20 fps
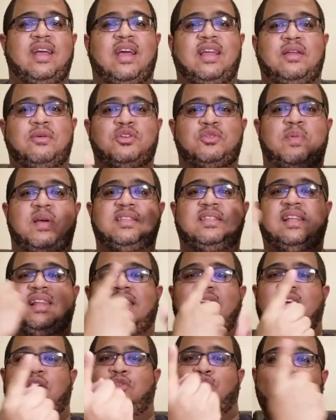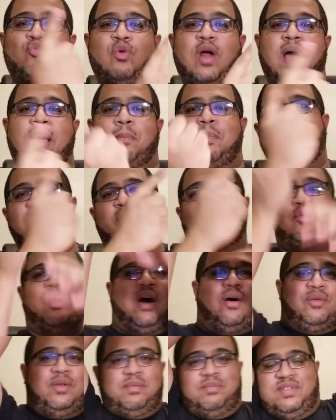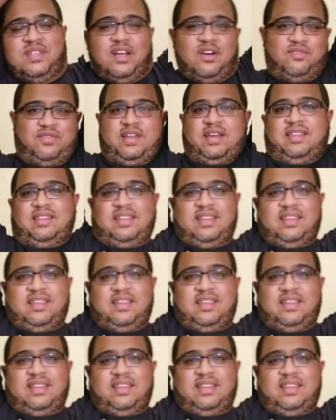And he was basically like wrapping around himself like